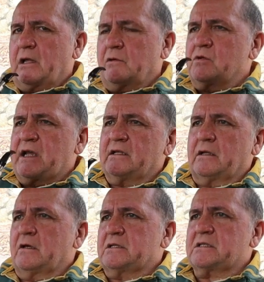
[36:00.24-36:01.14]
Our Lord had
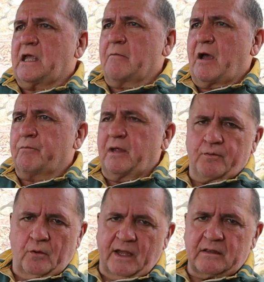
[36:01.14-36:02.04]
a lot to say about
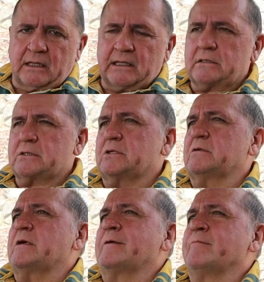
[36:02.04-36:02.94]
people who had that attitude.